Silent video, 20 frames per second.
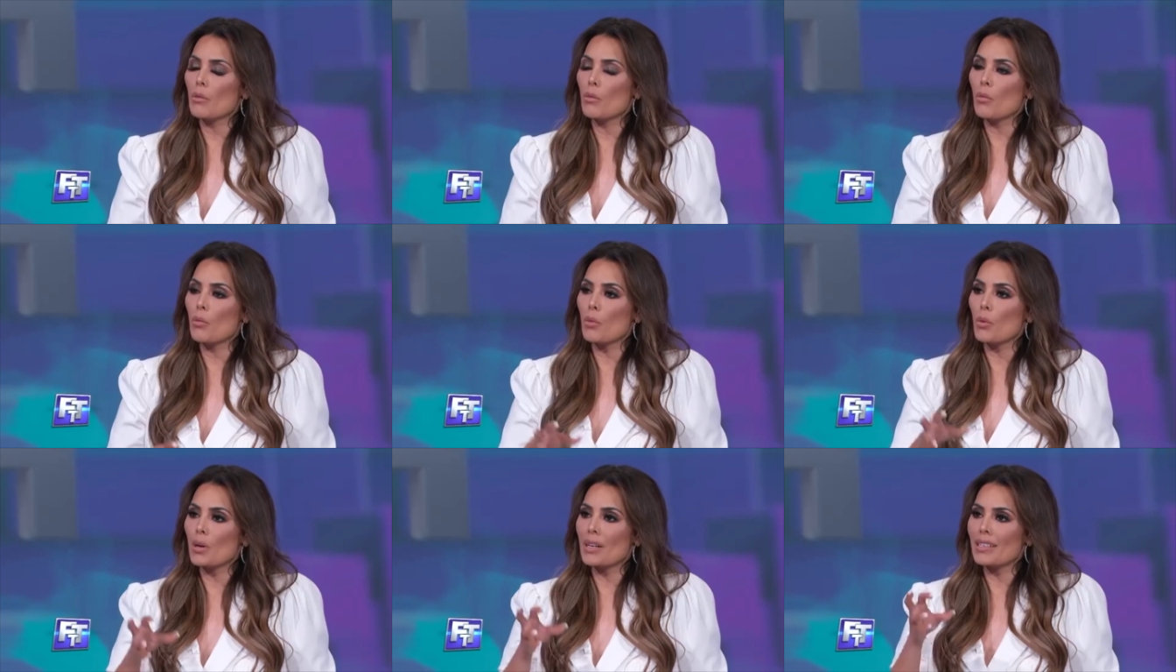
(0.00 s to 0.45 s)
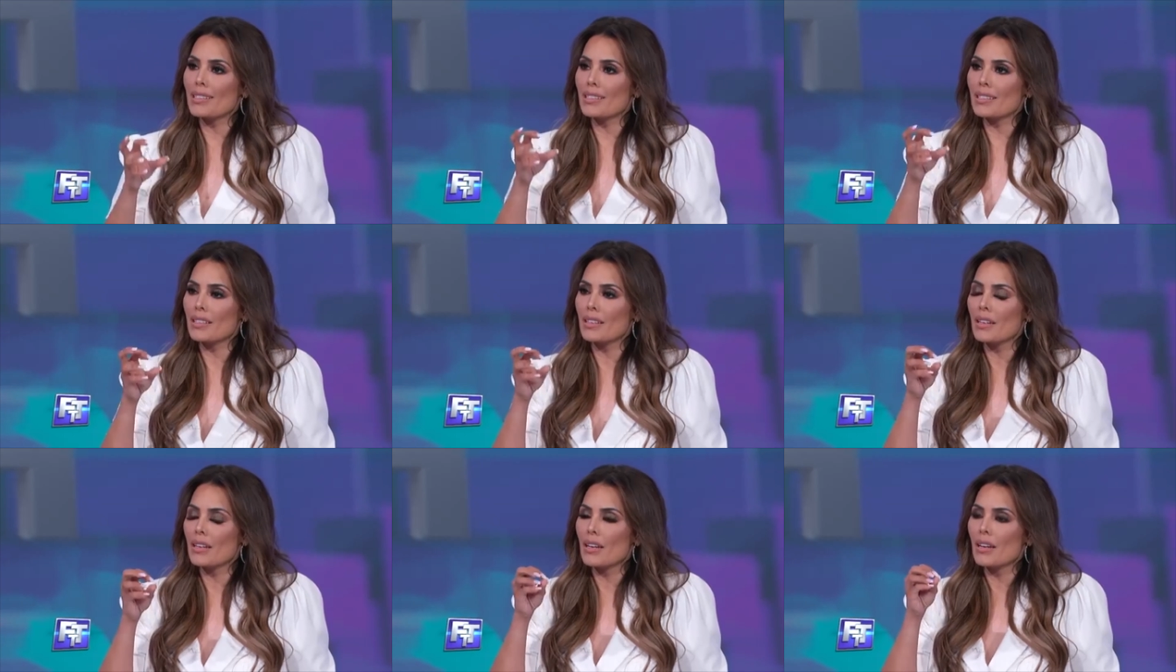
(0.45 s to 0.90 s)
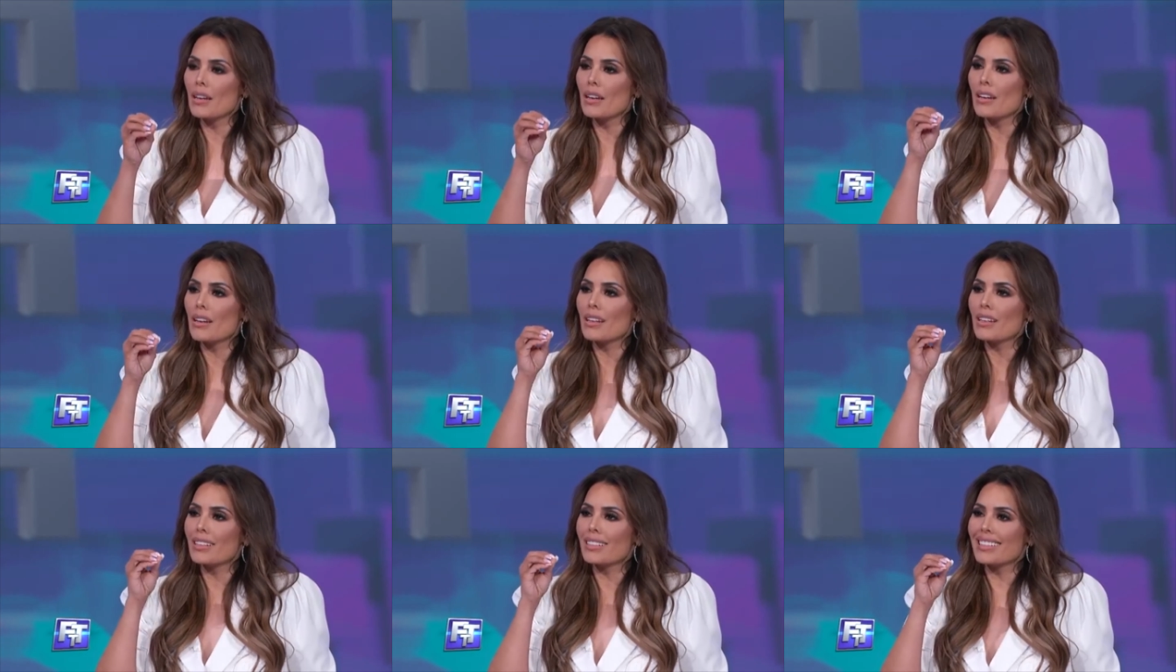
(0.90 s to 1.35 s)
was
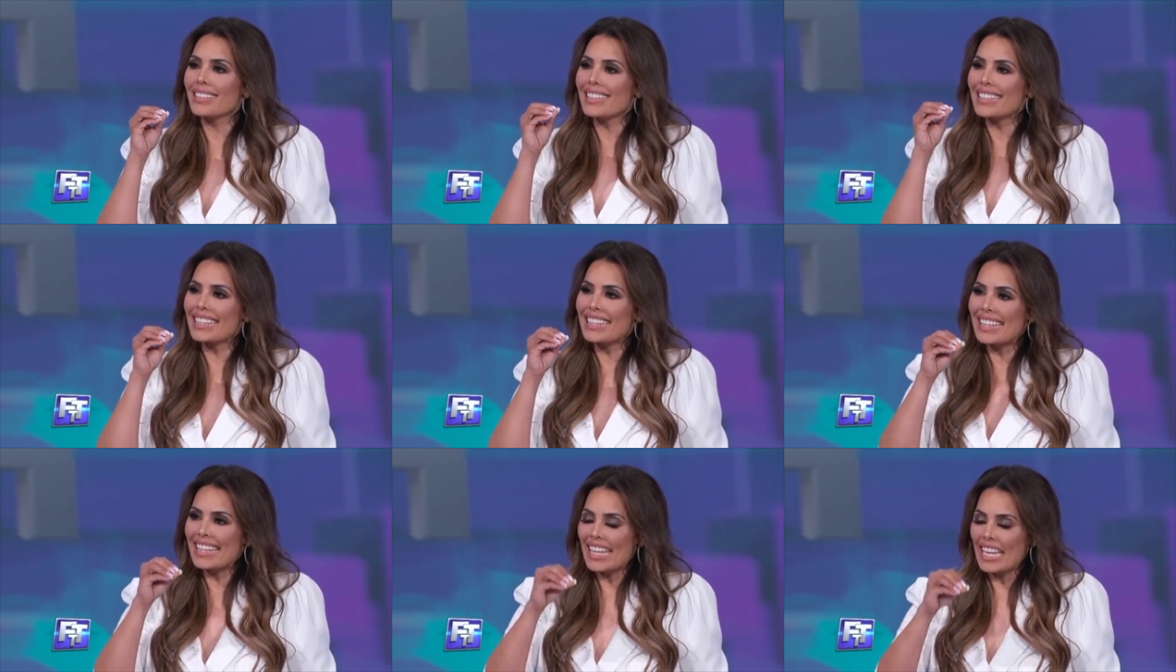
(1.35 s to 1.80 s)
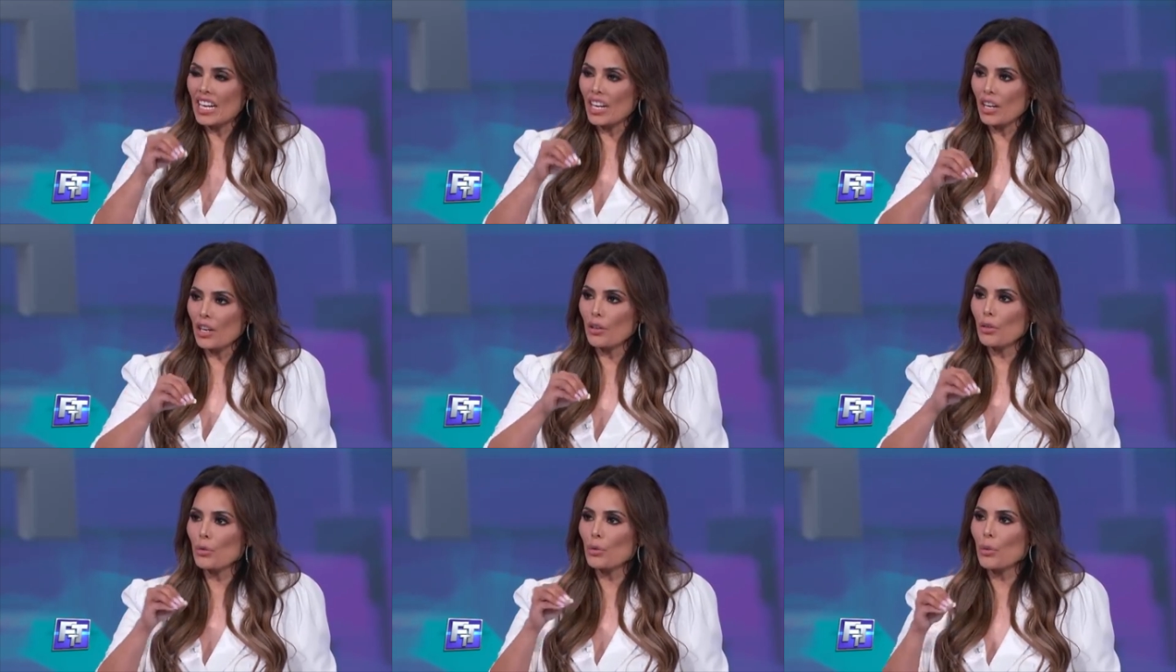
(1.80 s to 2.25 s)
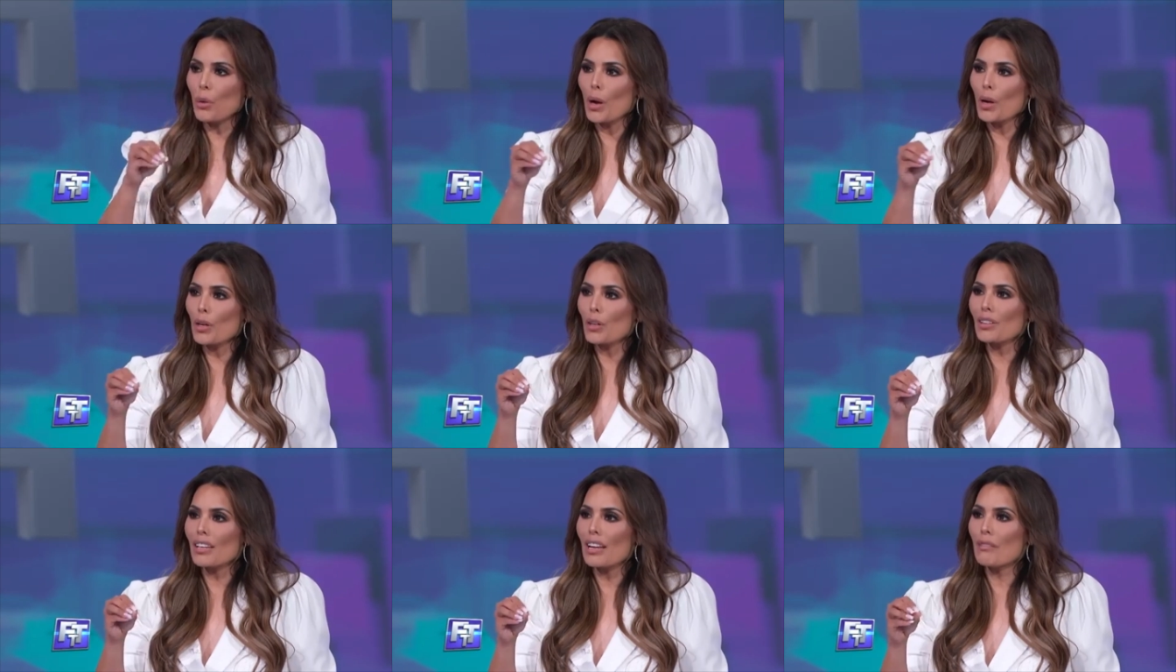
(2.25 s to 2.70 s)
there
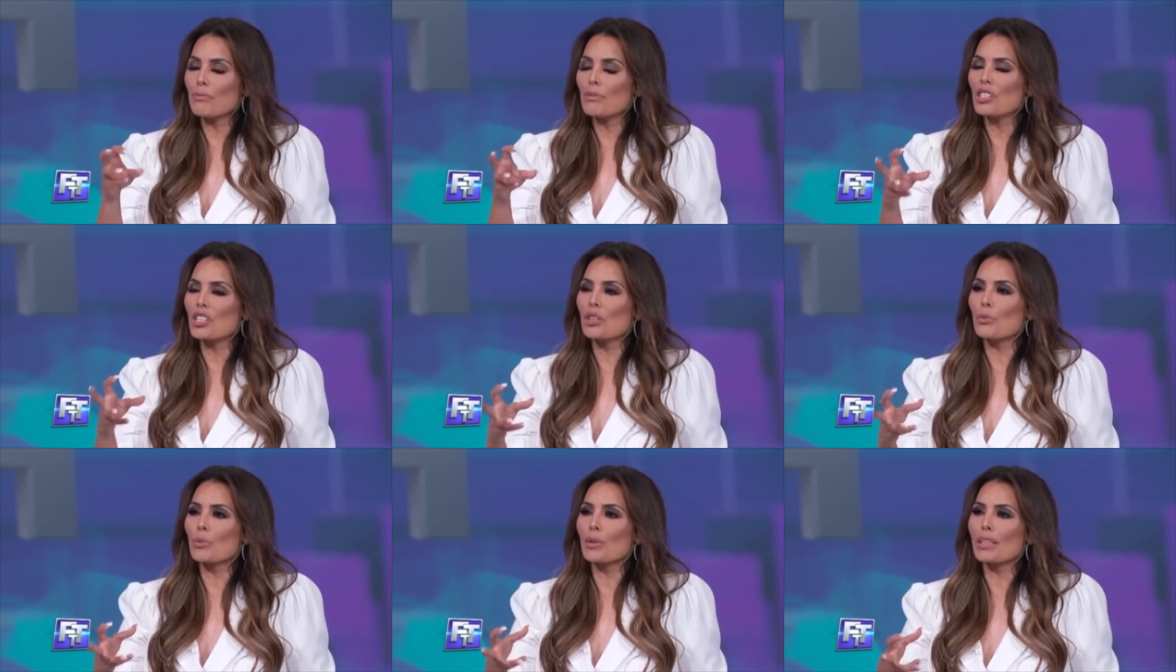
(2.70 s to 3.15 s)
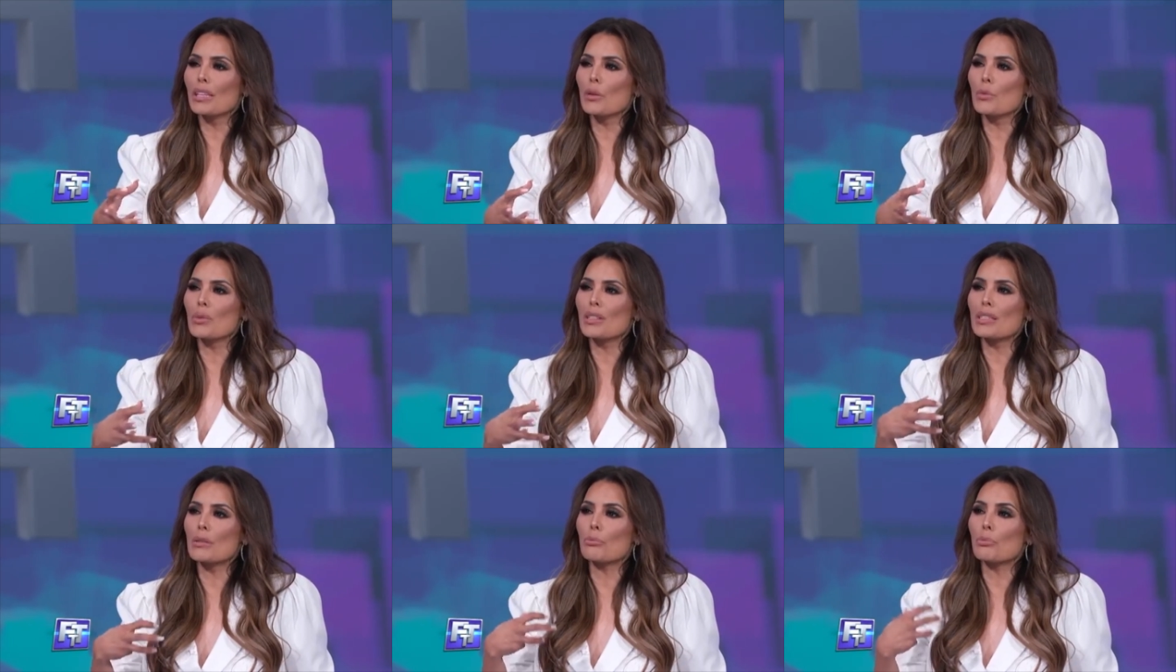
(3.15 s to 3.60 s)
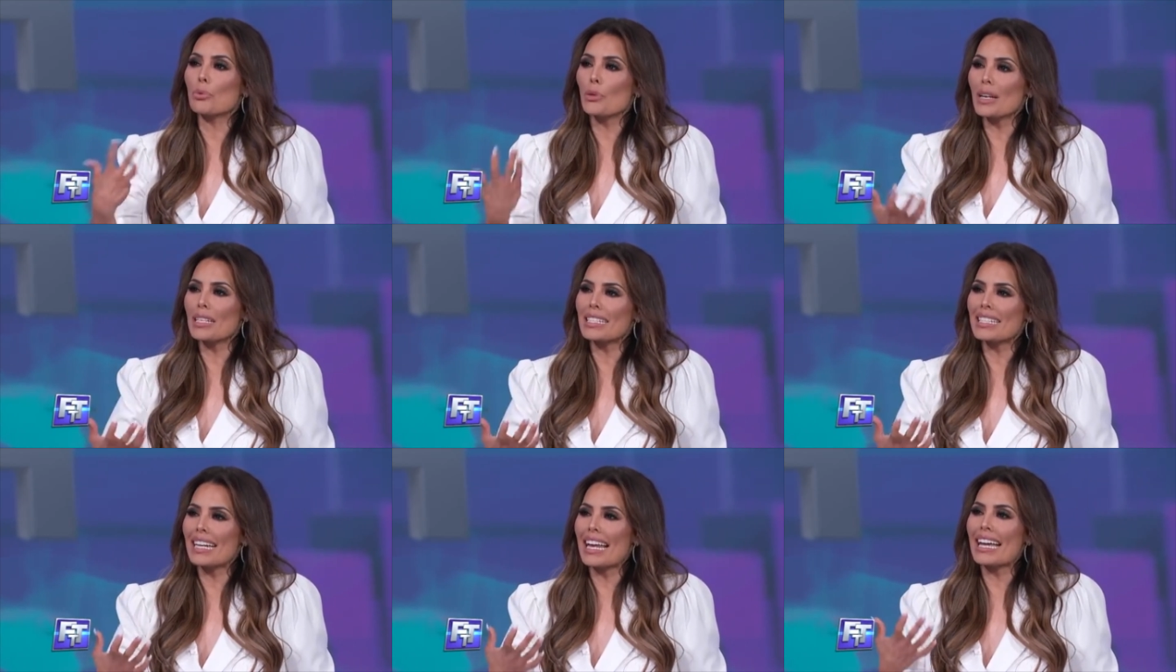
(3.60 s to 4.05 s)
throughout your life, but she really wasn't
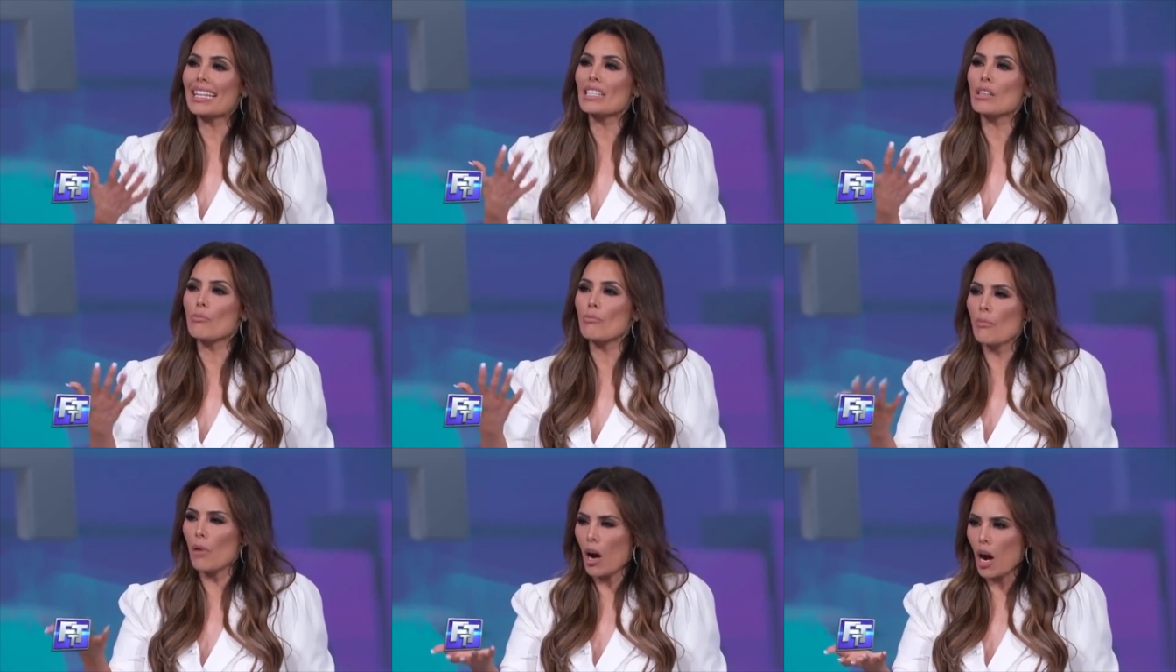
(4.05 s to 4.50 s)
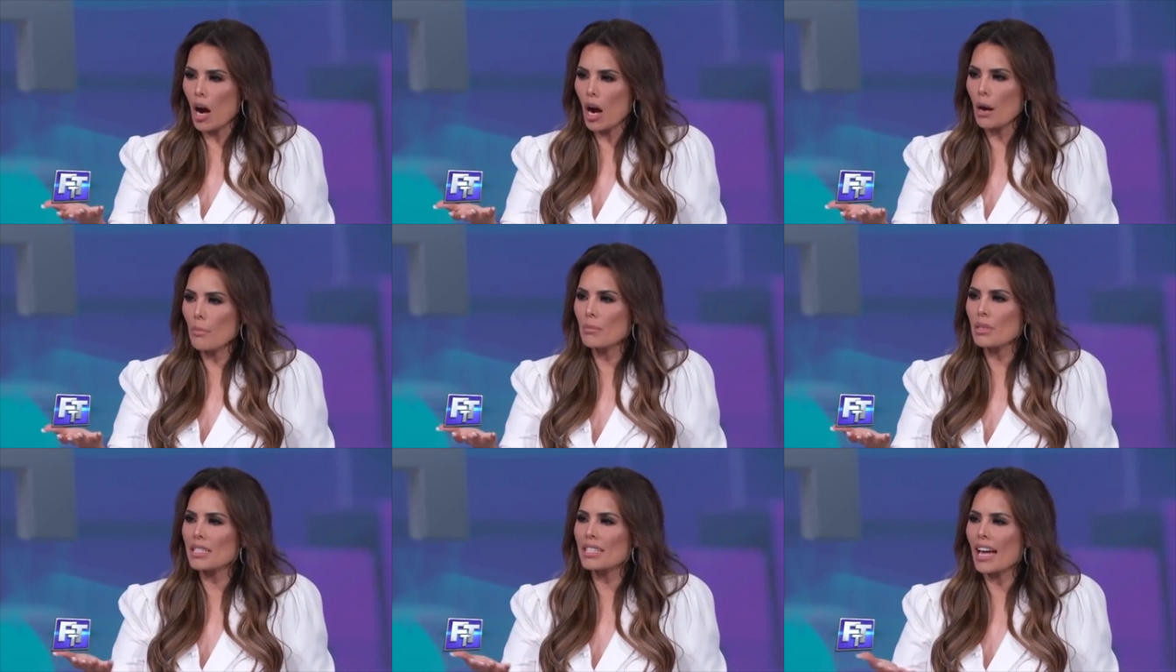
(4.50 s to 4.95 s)
present as a mom? Is